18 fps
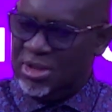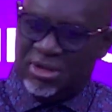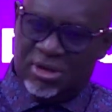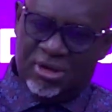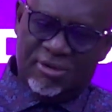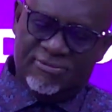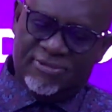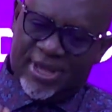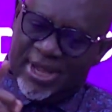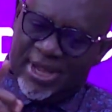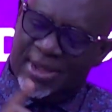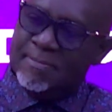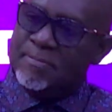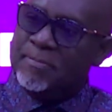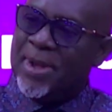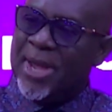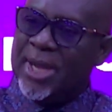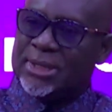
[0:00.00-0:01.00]
of the
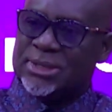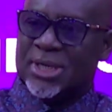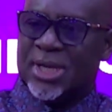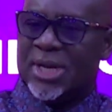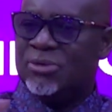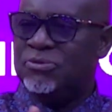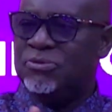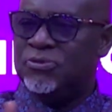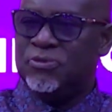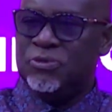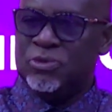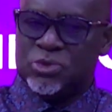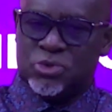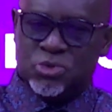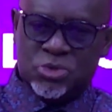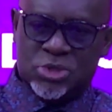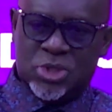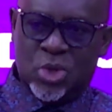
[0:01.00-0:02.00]
impact, I refuse
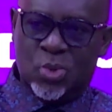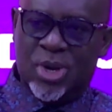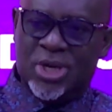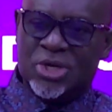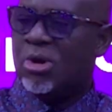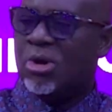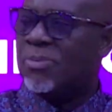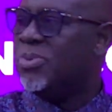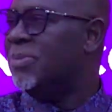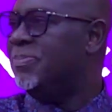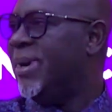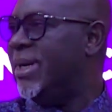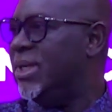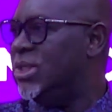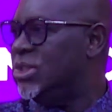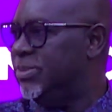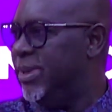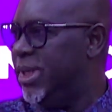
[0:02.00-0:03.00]
to use the word corporal
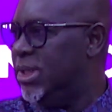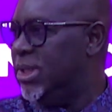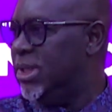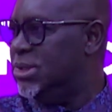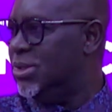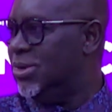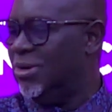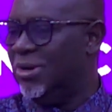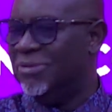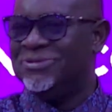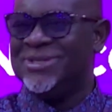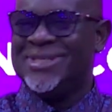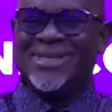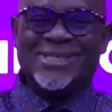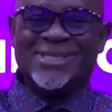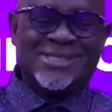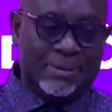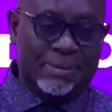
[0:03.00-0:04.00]
punishment, okay. of
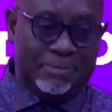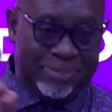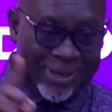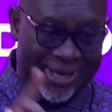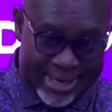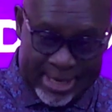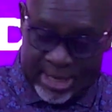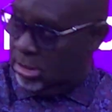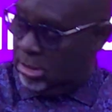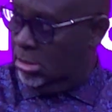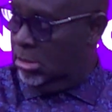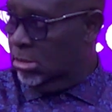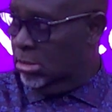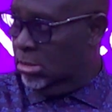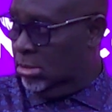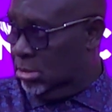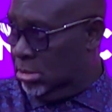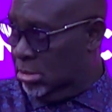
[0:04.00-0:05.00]
discipline.
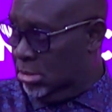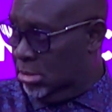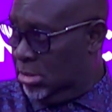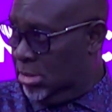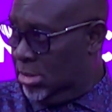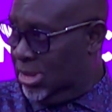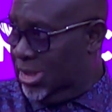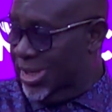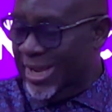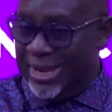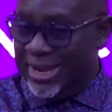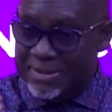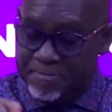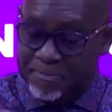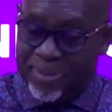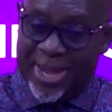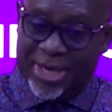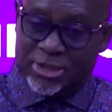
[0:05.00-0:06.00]
Mm-hmm. The
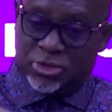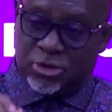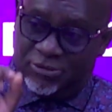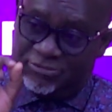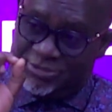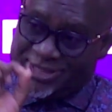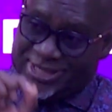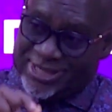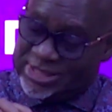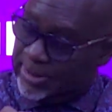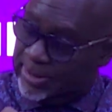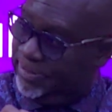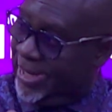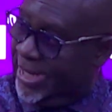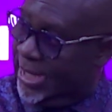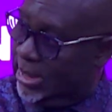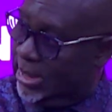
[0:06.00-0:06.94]
impact of discipline.